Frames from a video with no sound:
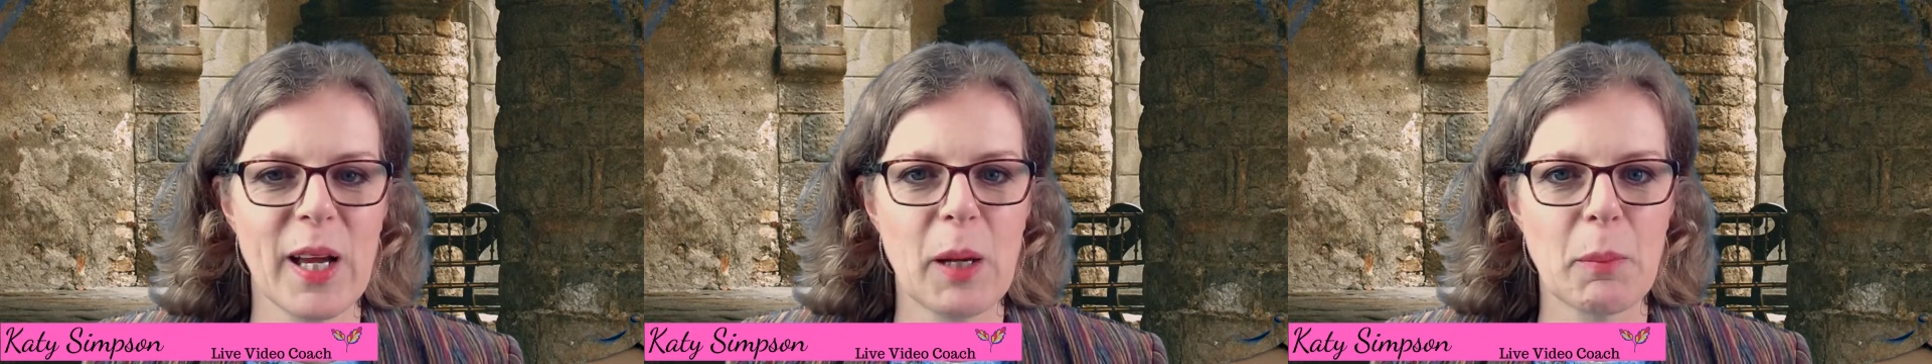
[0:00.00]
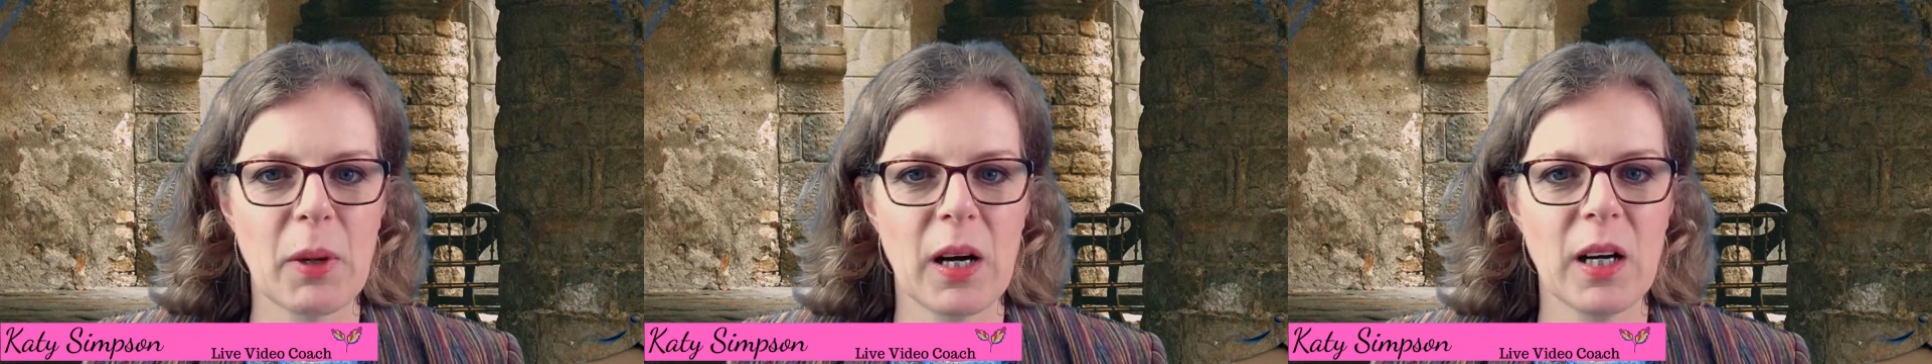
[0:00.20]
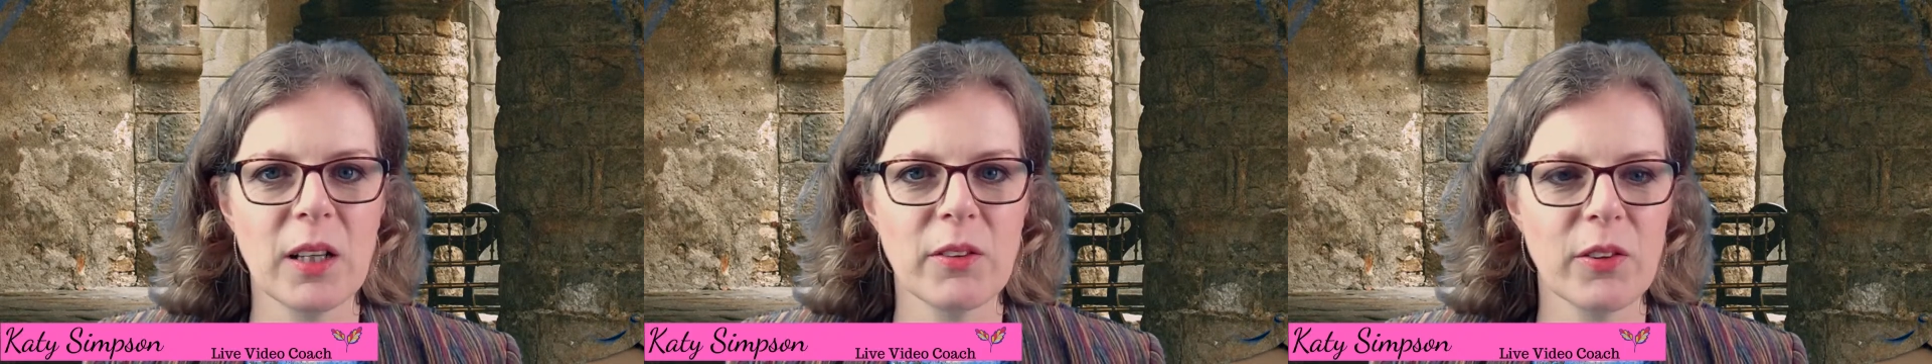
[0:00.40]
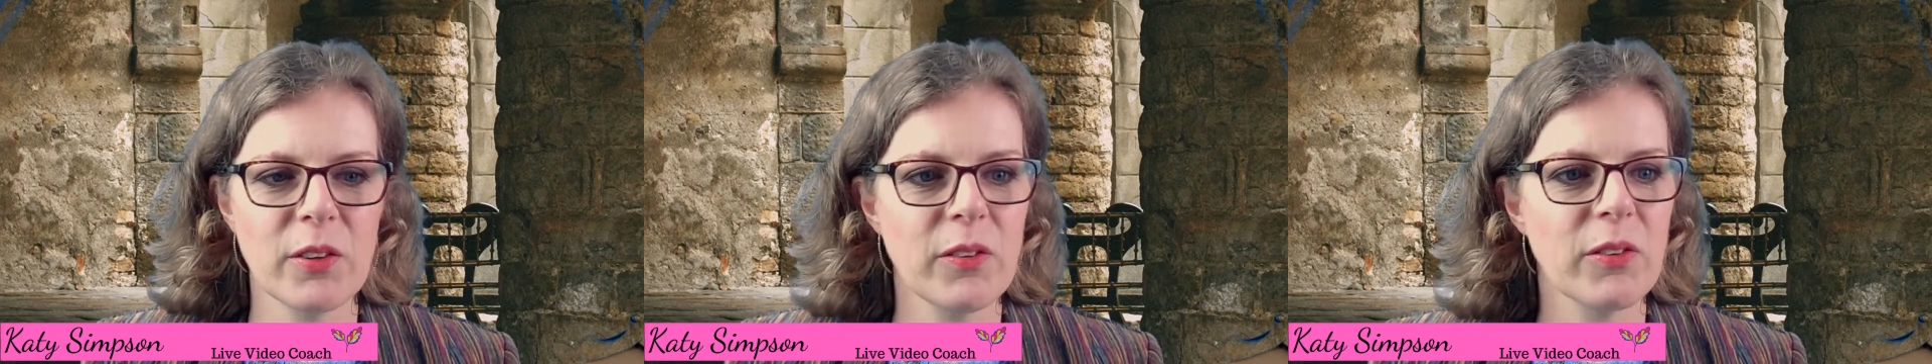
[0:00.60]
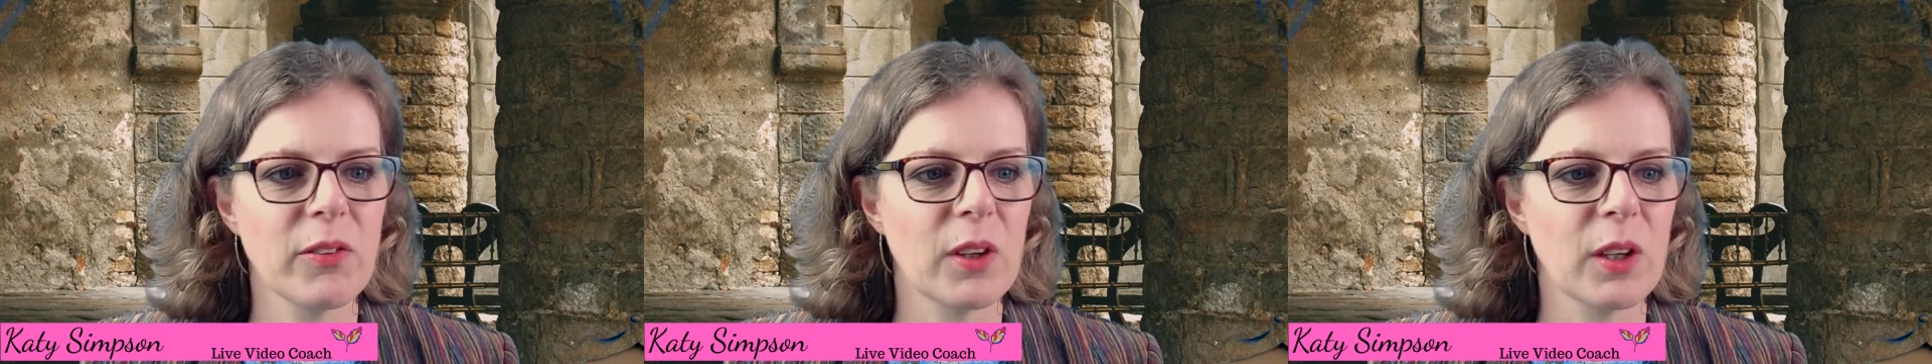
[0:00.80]
But I'll
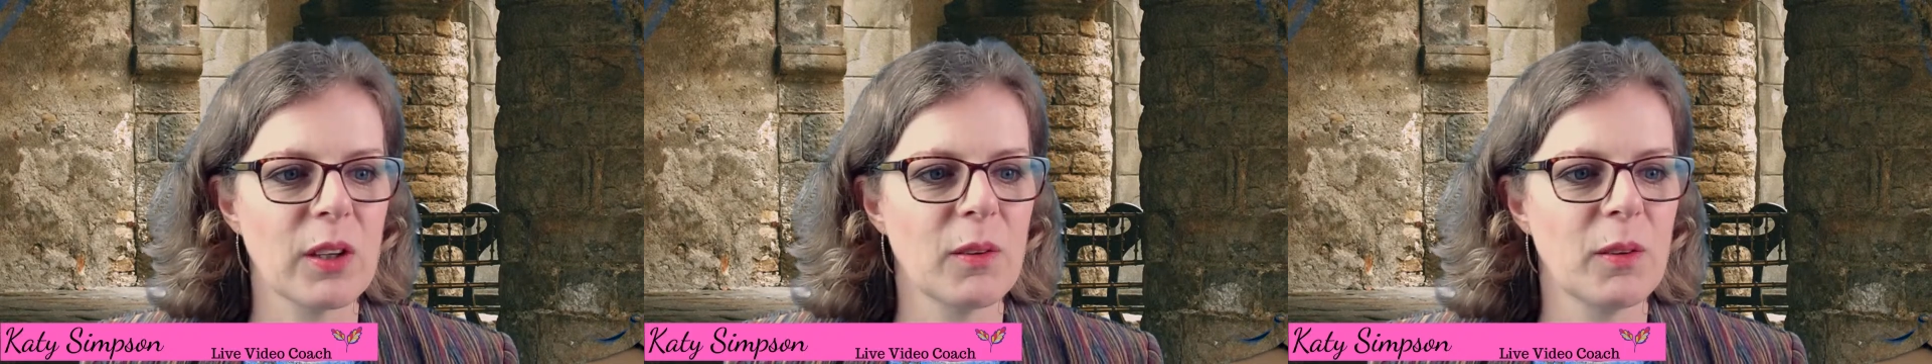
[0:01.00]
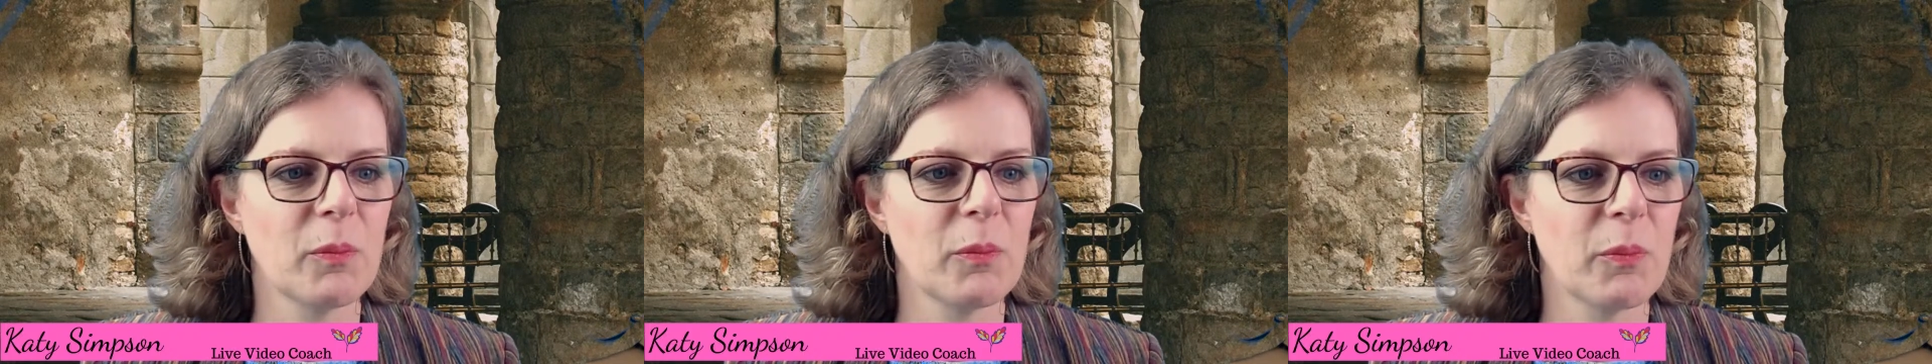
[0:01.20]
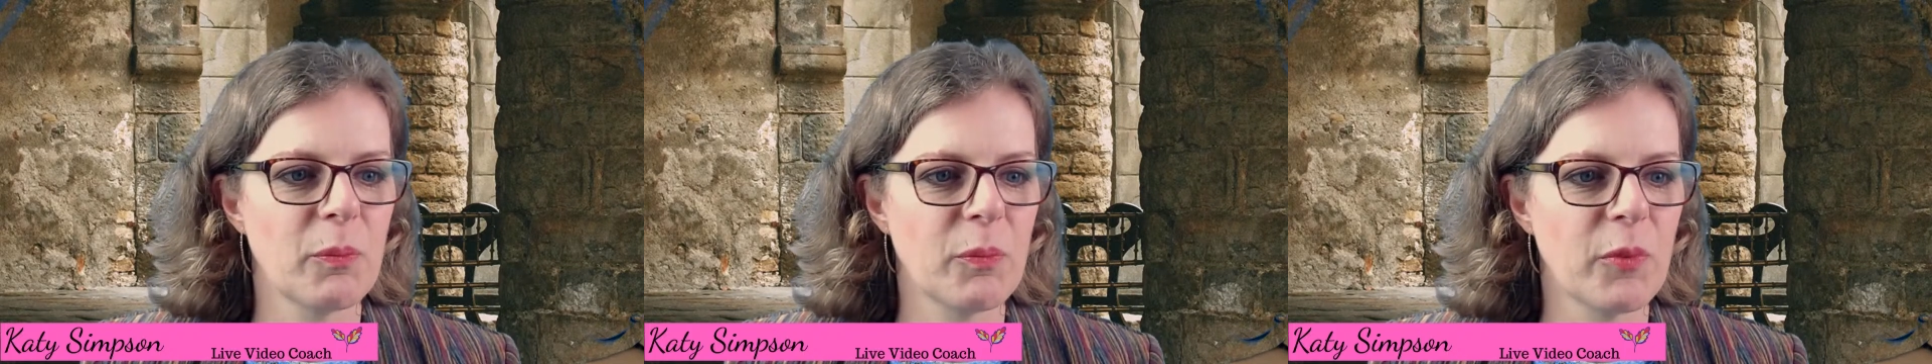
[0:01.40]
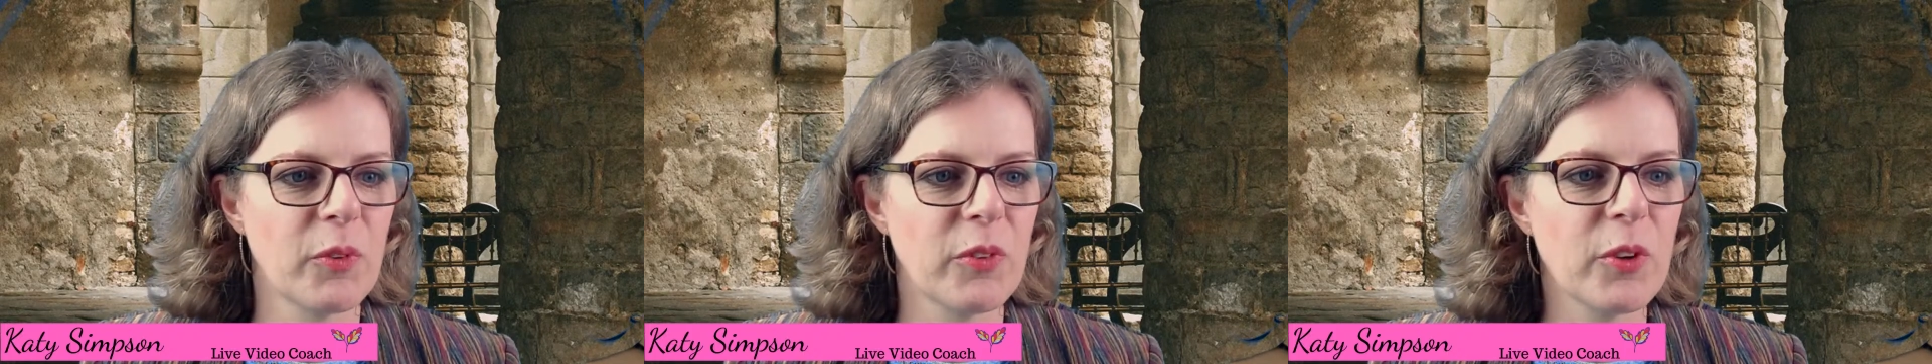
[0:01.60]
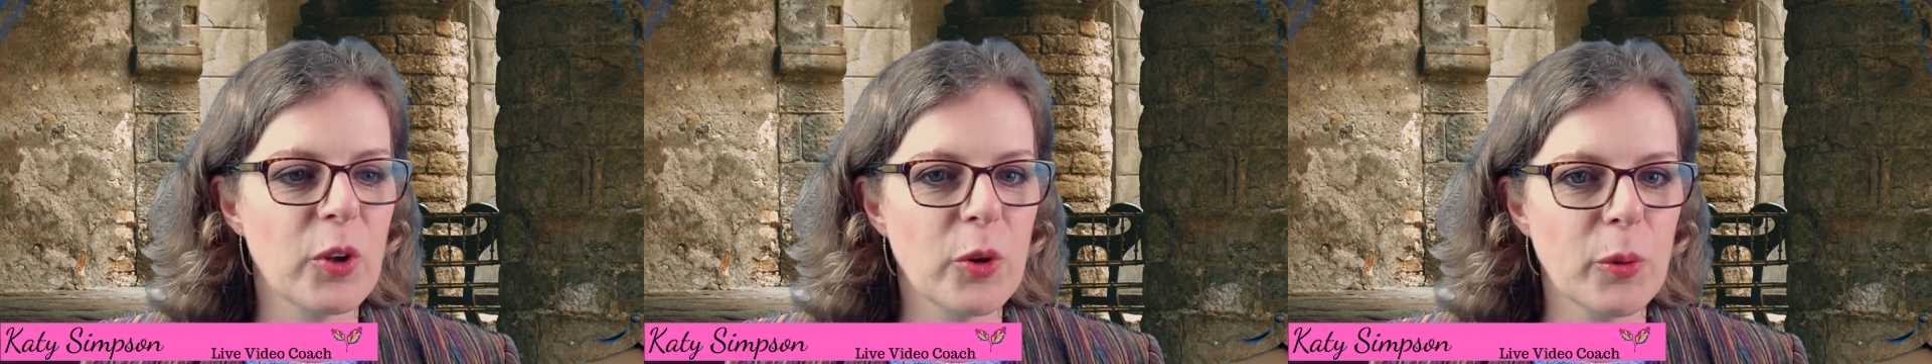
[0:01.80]
just
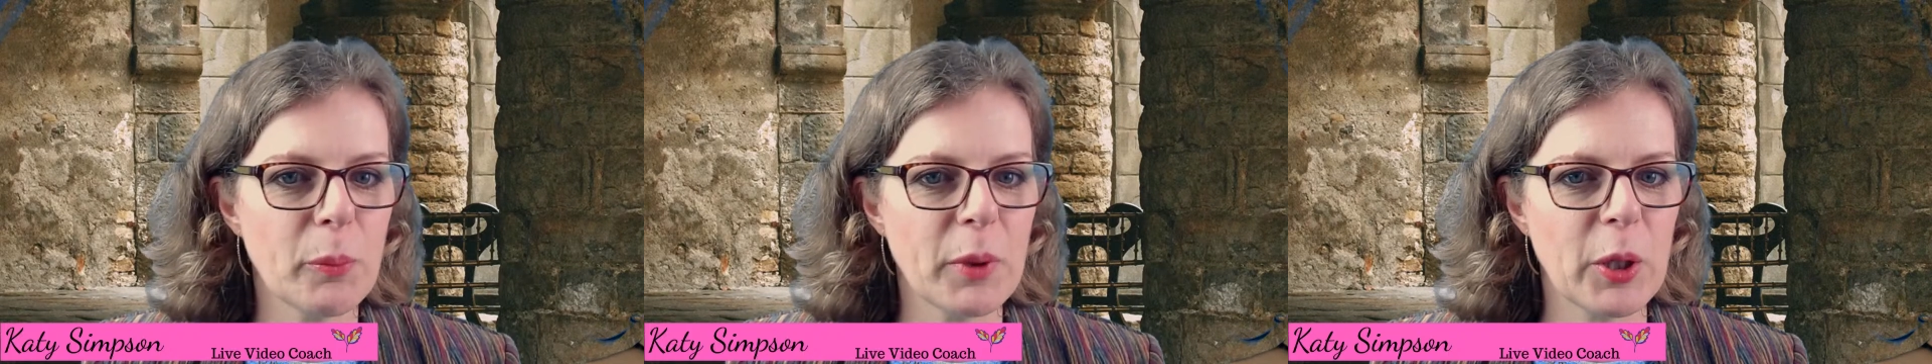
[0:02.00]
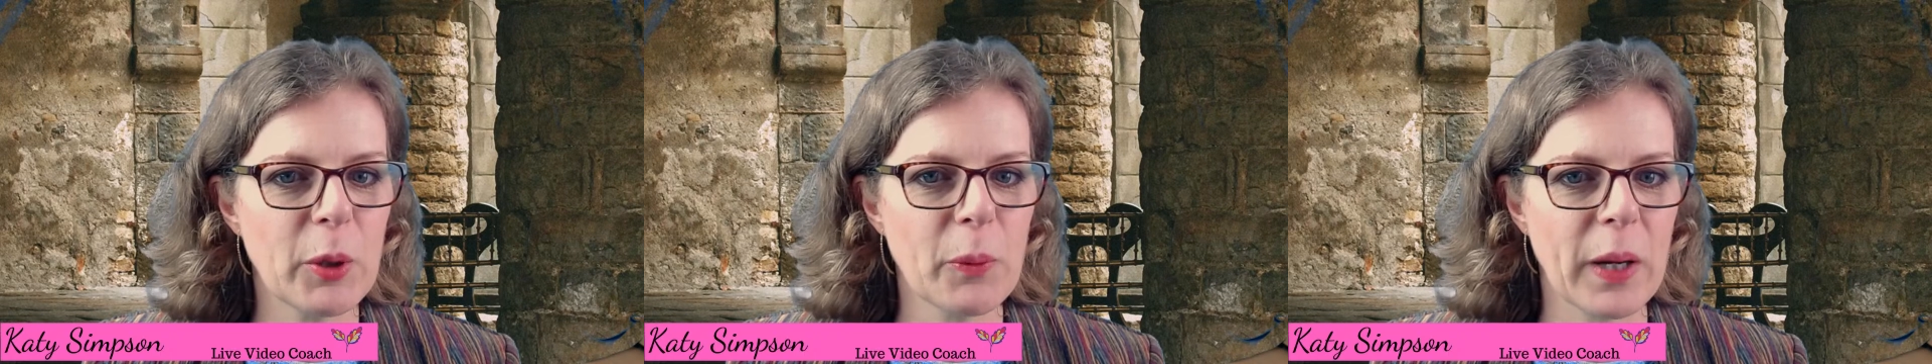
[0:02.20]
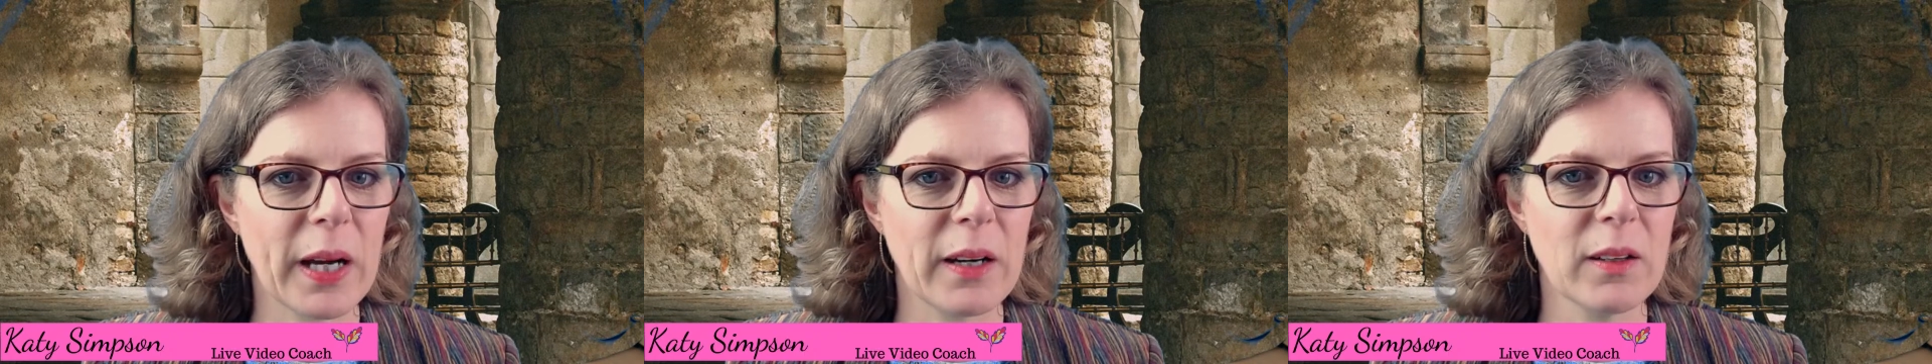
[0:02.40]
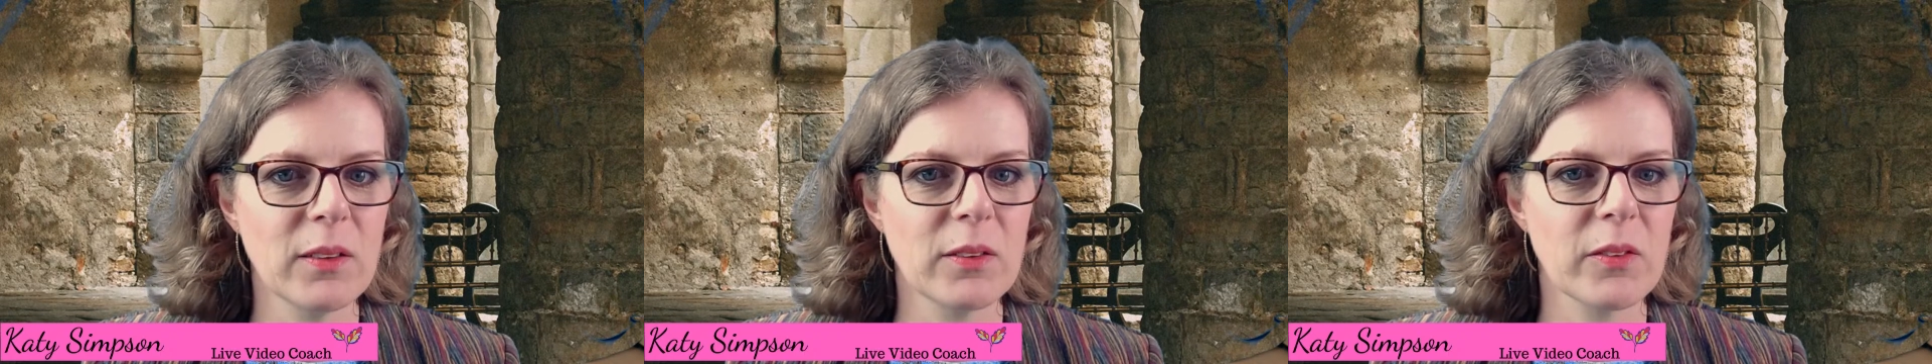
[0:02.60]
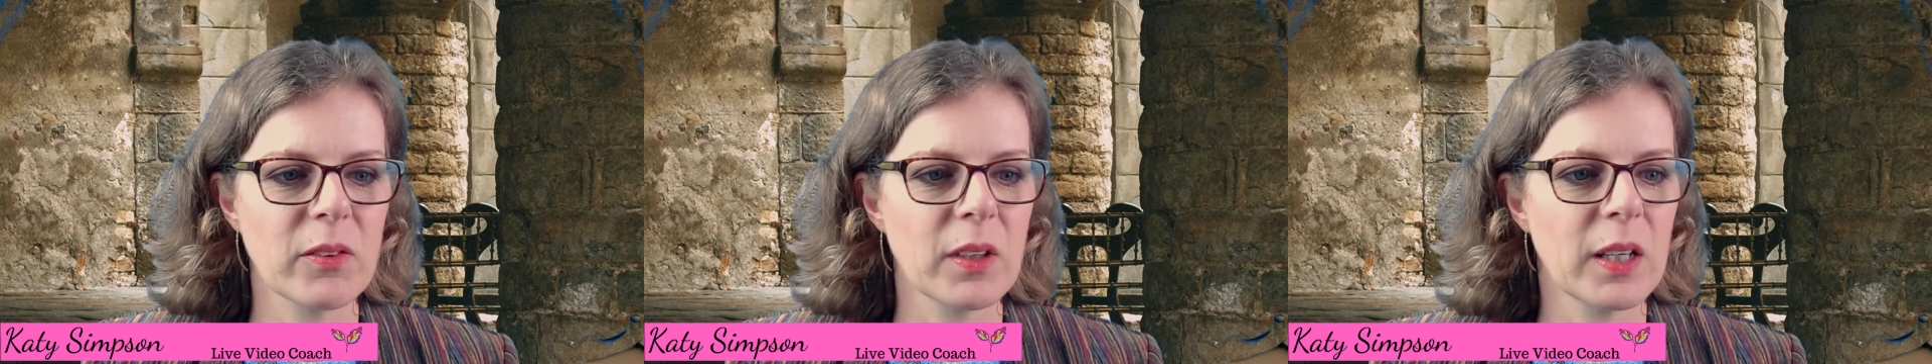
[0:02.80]
zoom you out